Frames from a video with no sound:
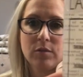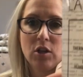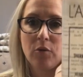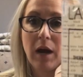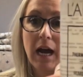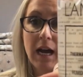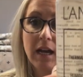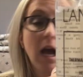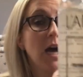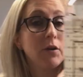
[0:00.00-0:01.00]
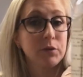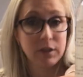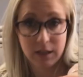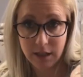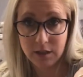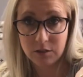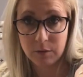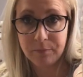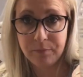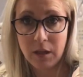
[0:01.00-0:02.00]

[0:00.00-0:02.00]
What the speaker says: So I really like this one.